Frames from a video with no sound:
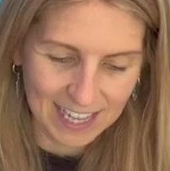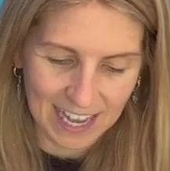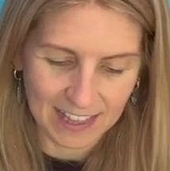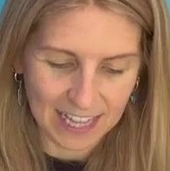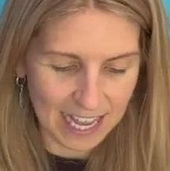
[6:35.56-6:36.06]

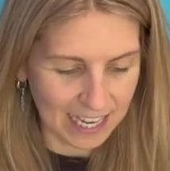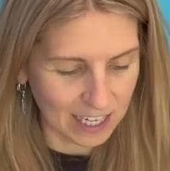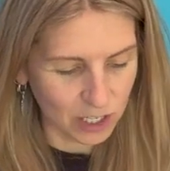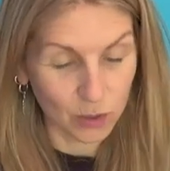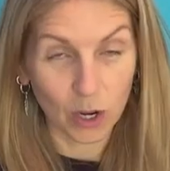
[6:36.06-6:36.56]
And
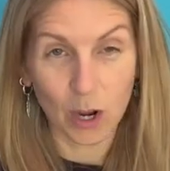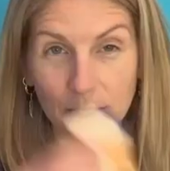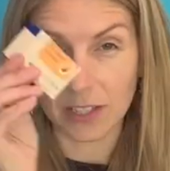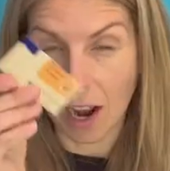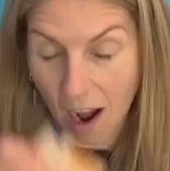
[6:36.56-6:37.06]
then you're
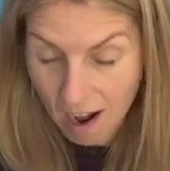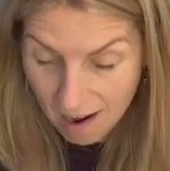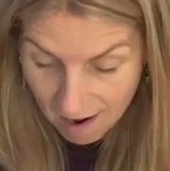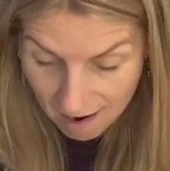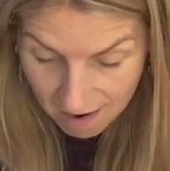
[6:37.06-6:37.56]
going to
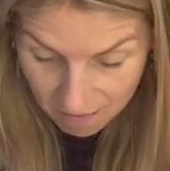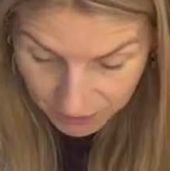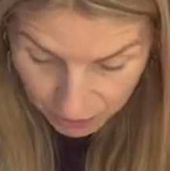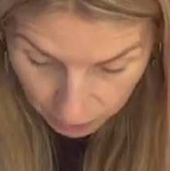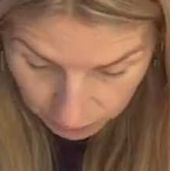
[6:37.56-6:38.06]
halve,
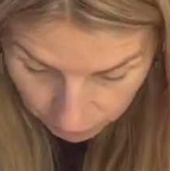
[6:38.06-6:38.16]
so